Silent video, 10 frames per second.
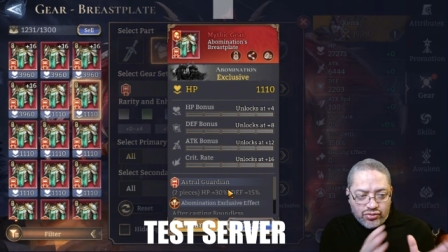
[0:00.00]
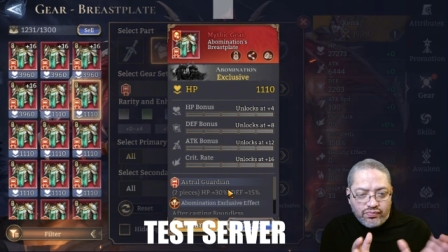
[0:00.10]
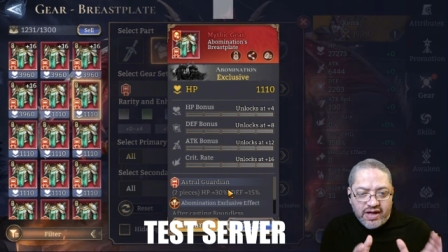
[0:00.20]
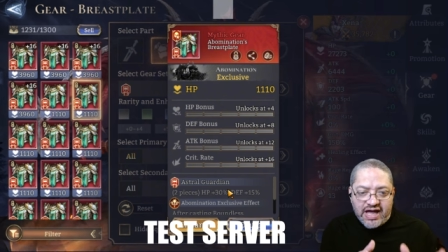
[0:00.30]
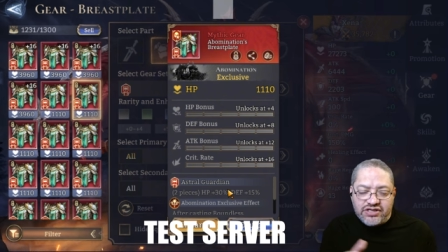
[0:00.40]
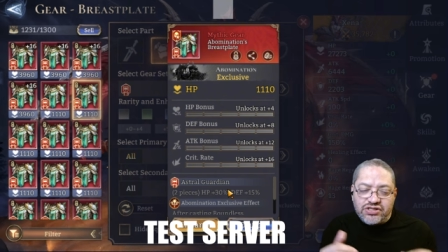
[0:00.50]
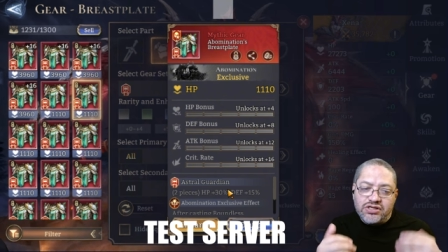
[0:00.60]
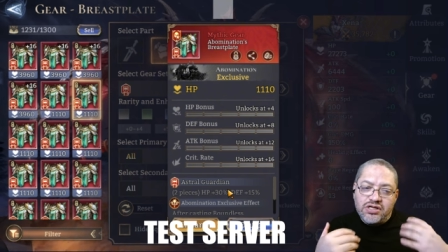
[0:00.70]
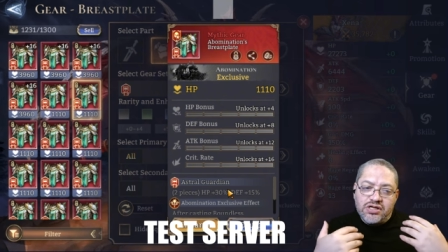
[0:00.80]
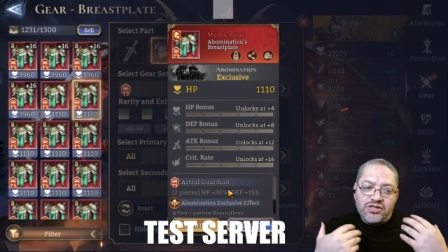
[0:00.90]
do
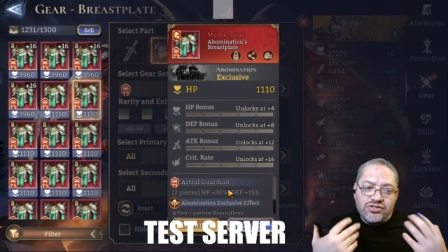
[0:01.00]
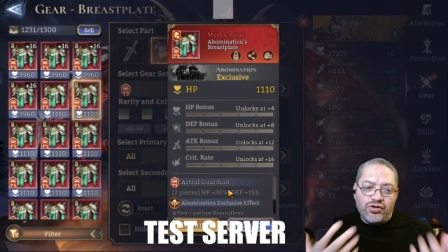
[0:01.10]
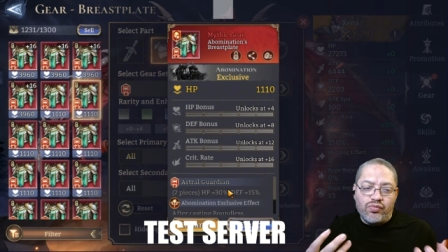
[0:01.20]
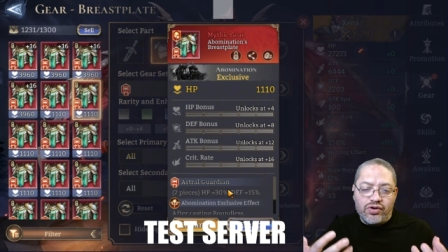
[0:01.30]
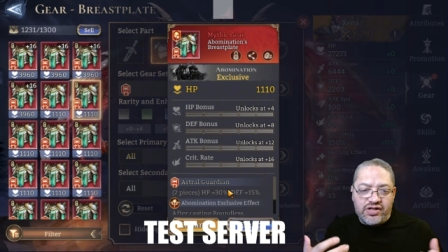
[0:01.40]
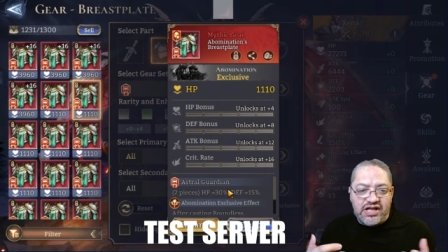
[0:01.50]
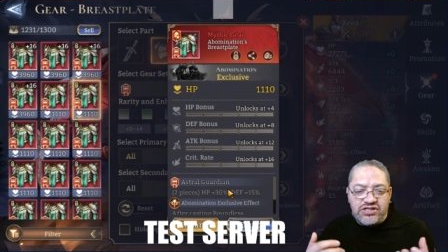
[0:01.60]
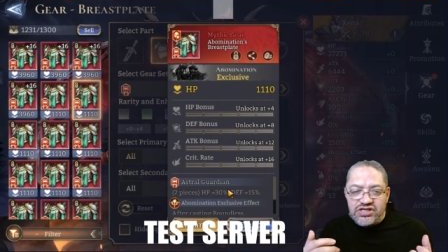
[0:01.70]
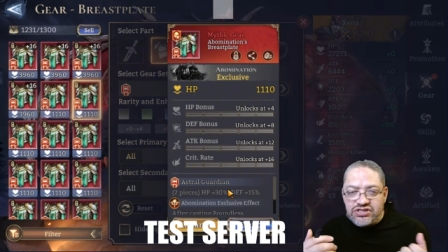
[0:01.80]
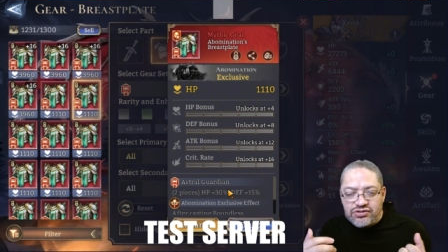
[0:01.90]
match so we're
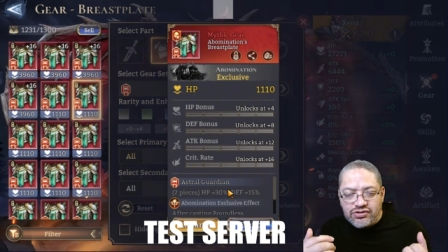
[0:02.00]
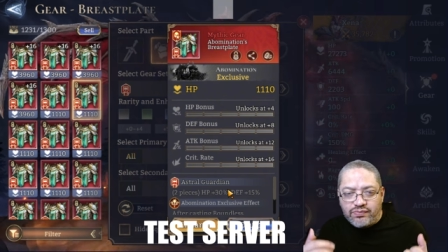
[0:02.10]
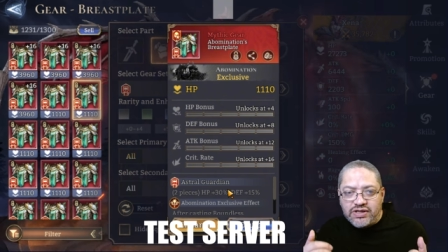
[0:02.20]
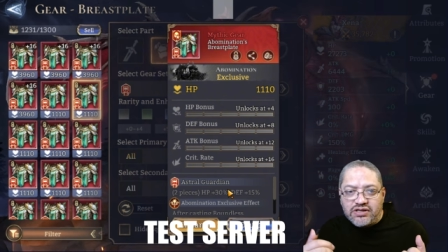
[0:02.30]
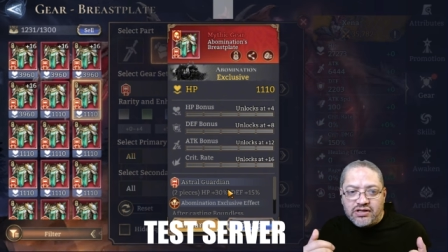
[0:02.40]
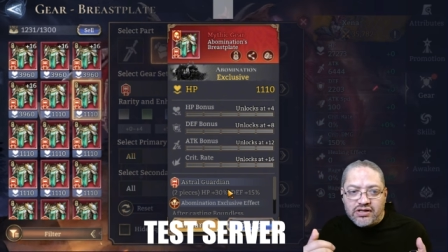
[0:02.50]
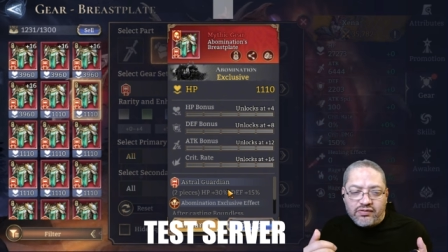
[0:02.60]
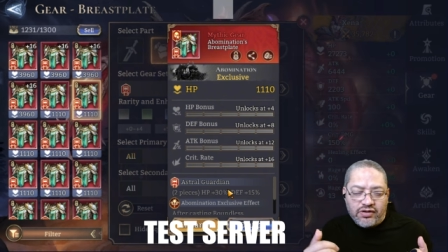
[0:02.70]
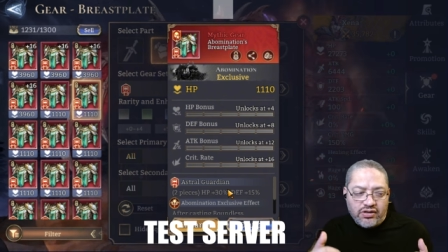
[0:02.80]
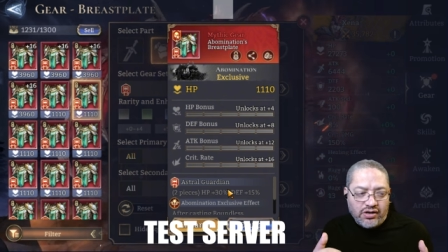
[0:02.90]
not just so dependent
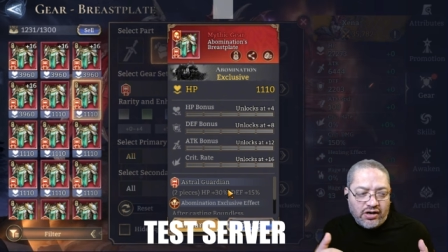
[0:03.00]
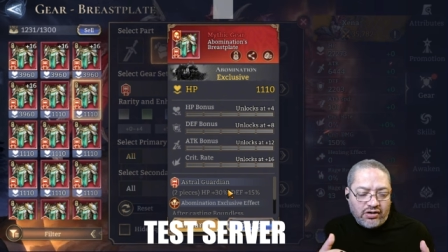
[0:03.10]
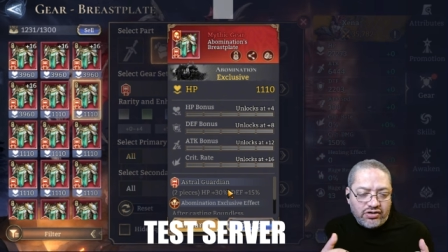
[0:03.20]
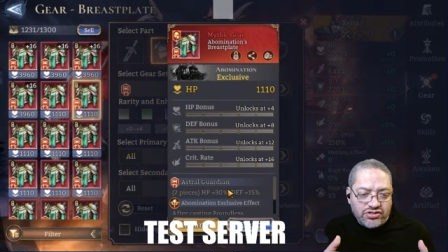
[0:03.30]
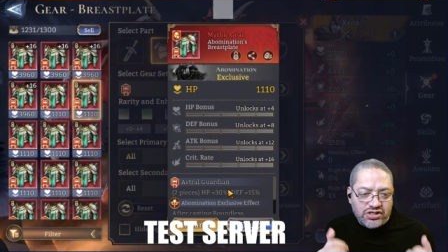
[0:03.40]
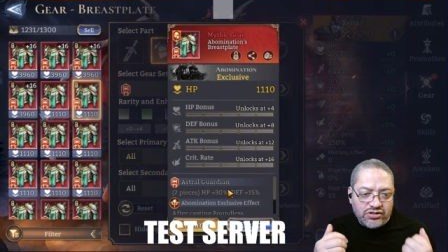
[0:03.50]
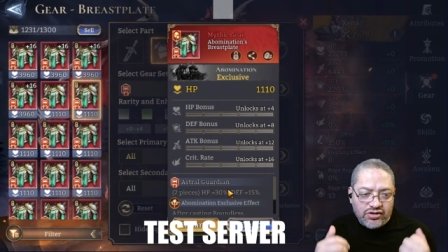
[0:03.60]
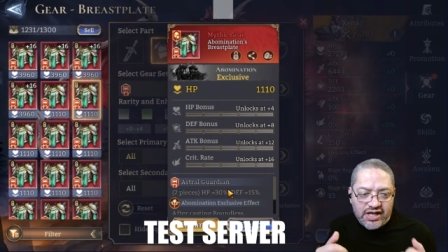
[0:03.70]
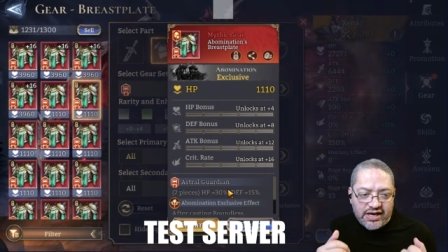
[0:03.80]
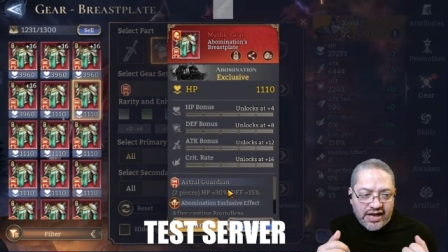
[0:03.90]
on, on rng
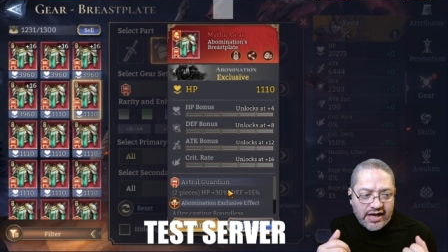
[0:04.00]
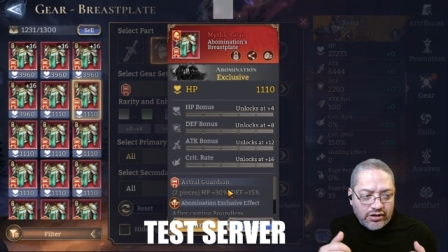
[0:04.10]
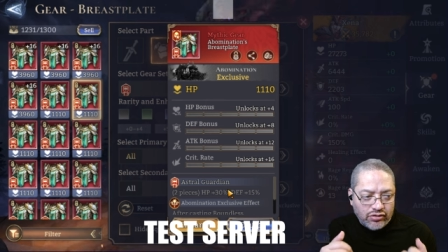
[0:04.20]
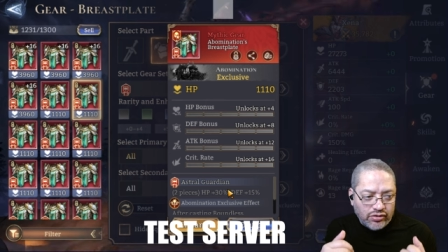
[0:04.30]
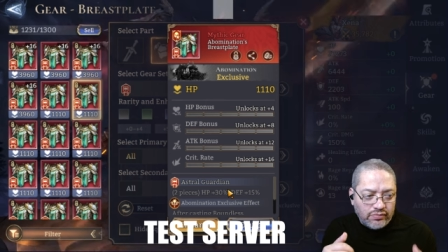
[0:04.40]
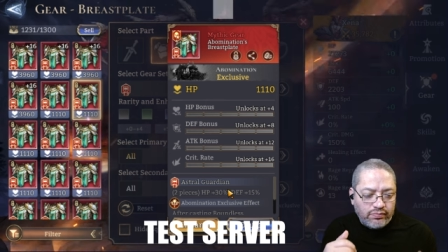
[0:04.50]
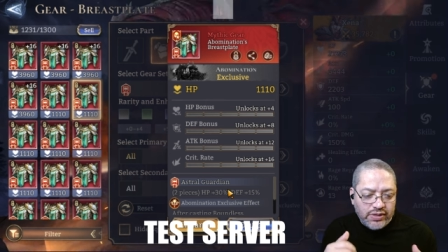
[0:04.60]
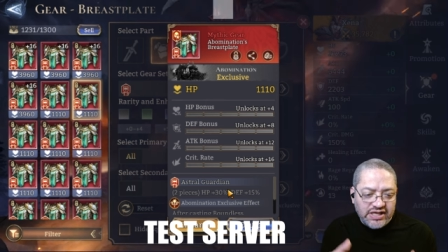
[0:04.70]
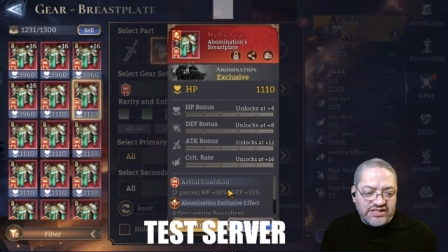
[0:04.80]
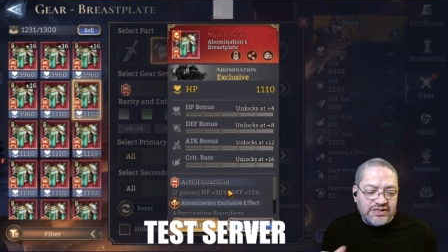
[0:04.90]
to get a good
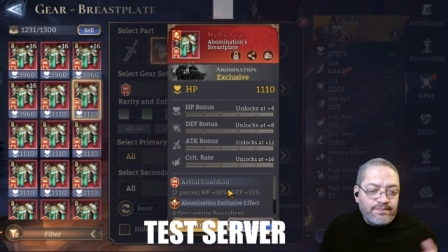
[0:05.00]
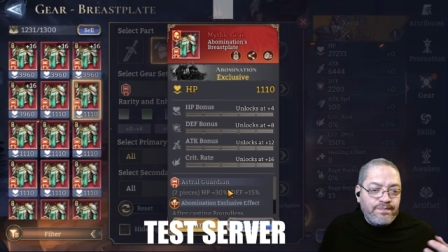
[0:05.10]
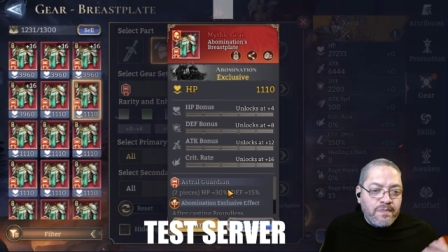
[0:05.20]
piece